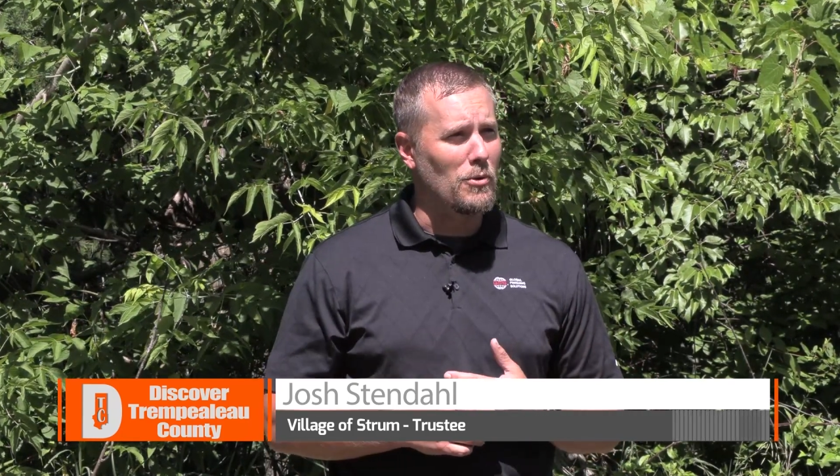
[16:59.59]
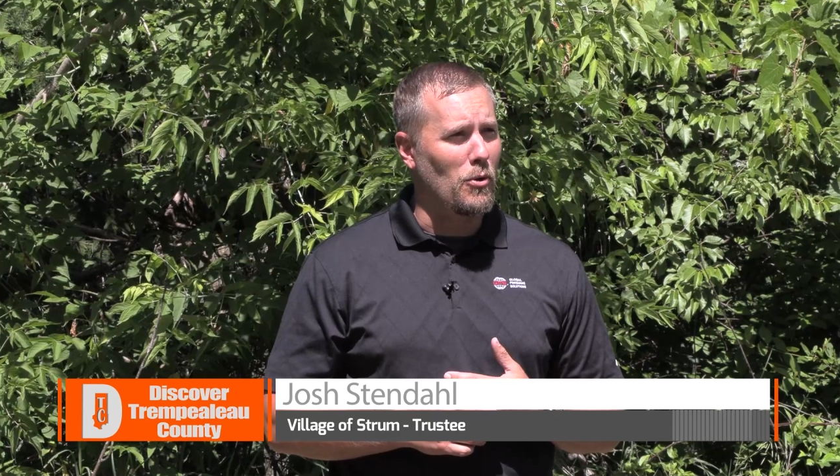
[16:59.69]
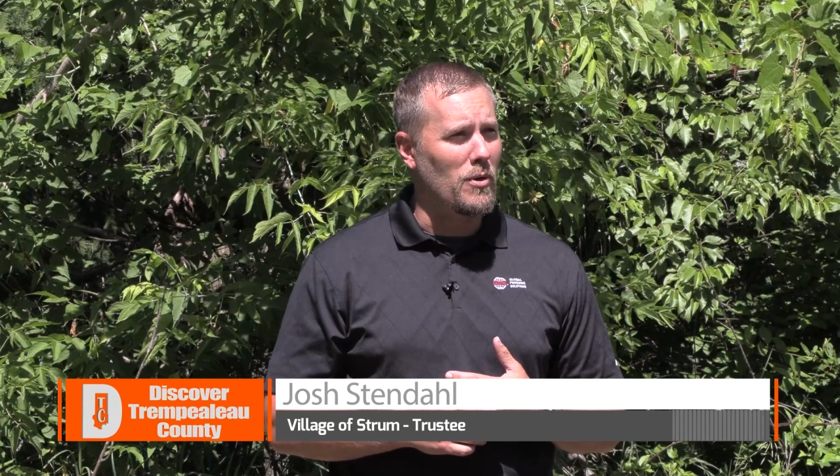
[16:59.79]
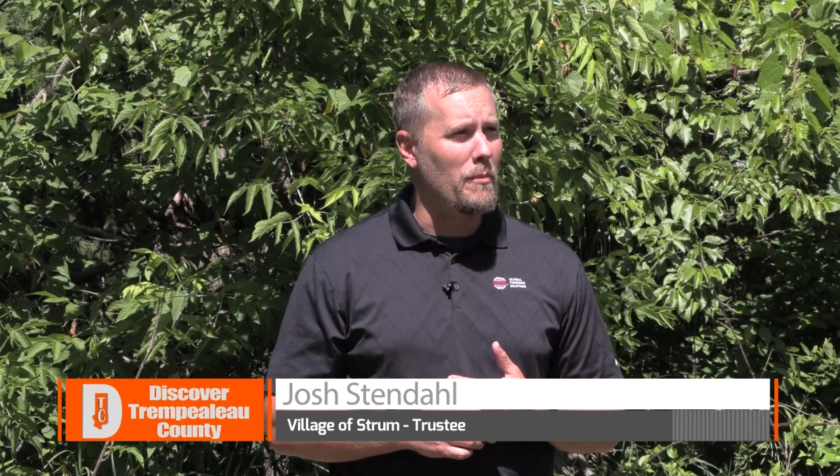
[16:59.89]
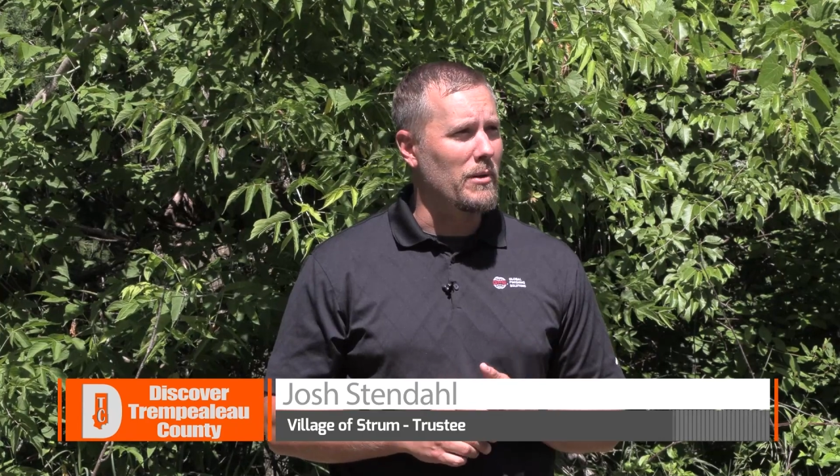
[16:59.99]

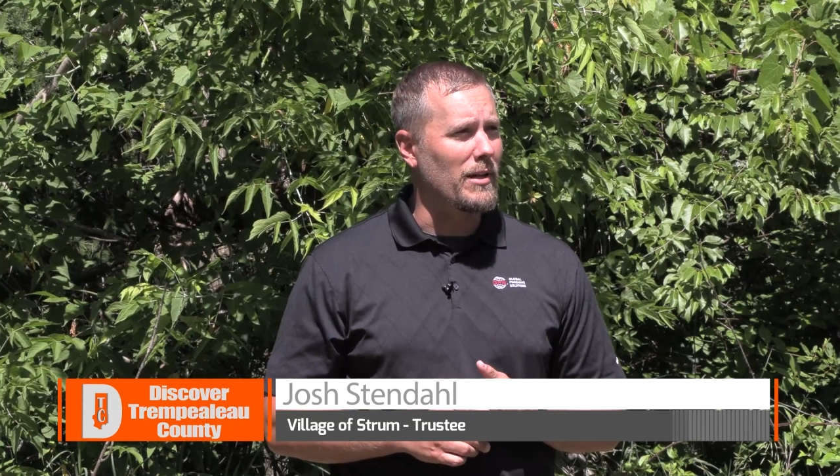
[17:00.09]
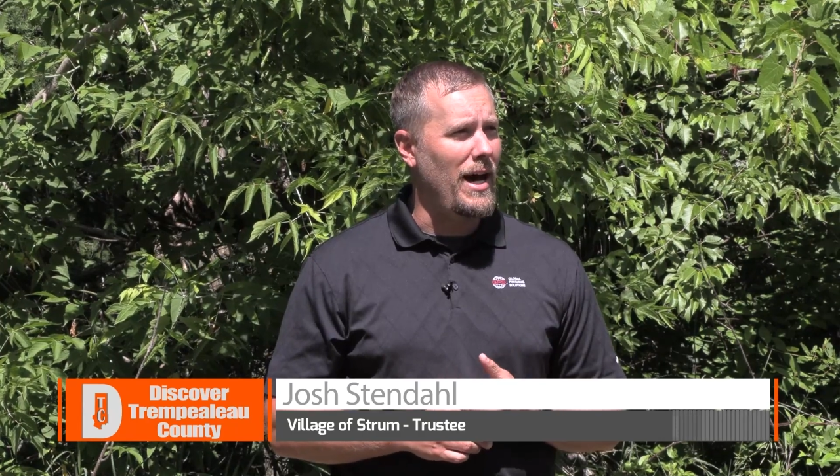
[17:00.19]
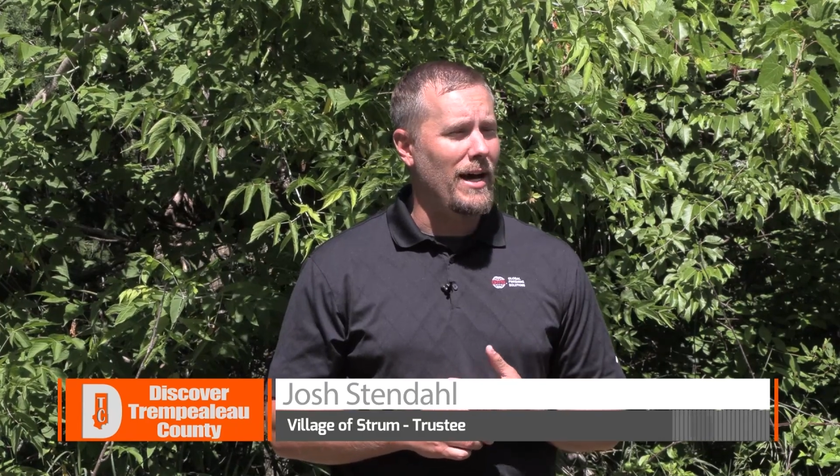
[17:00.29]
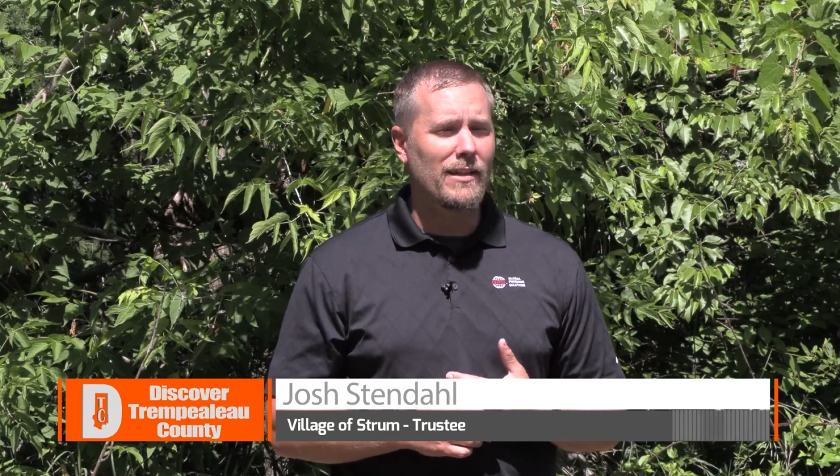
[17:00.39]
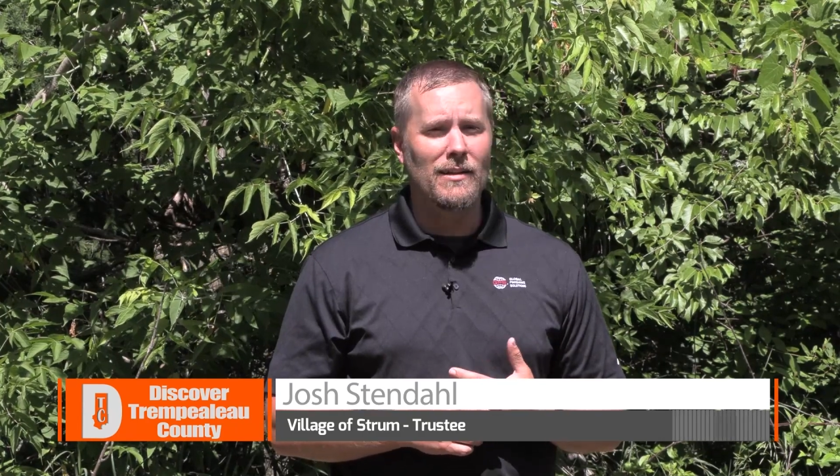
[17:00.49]
grown up a
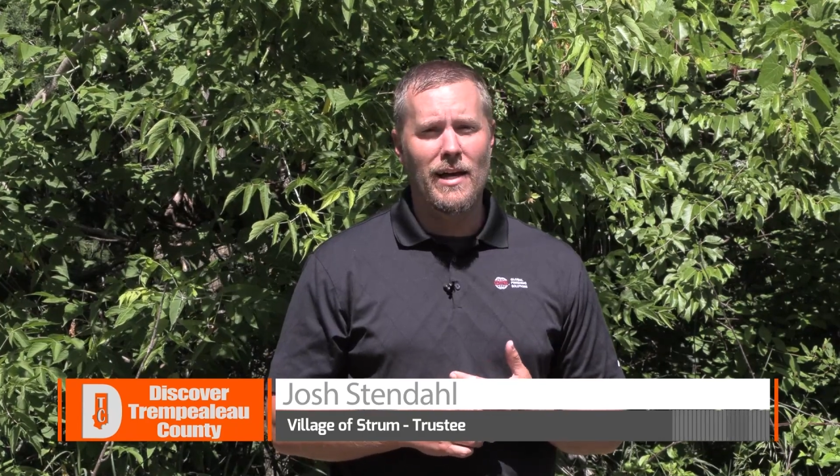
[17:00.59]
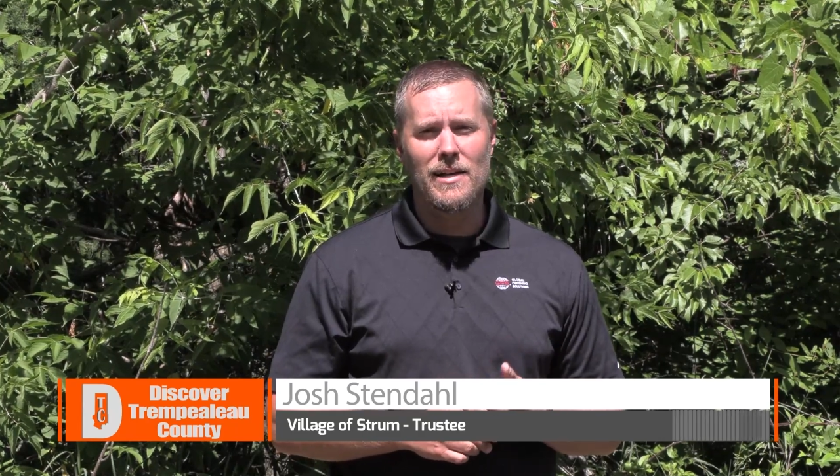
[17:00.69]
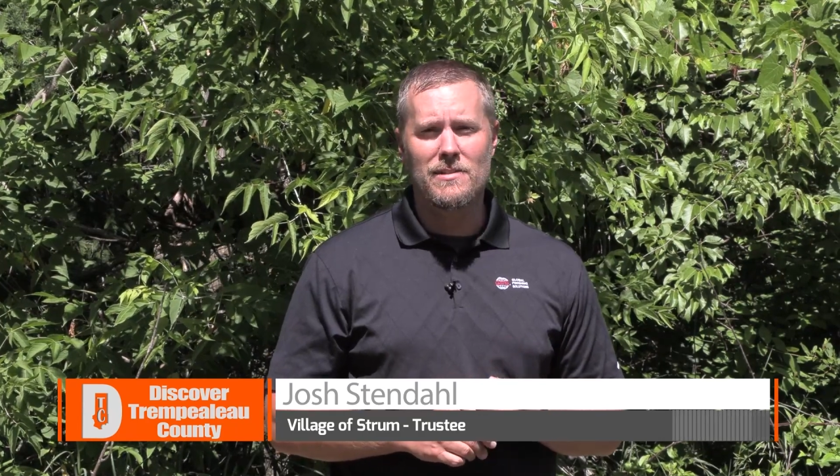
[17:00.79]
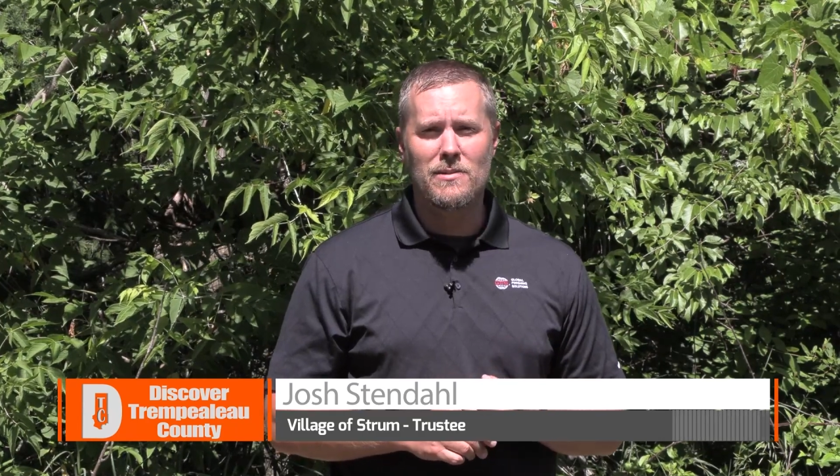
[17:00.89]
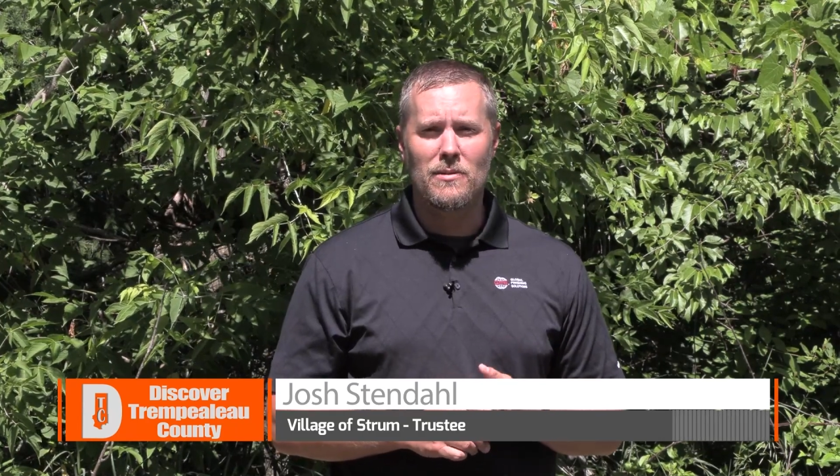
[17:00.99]
lot in the last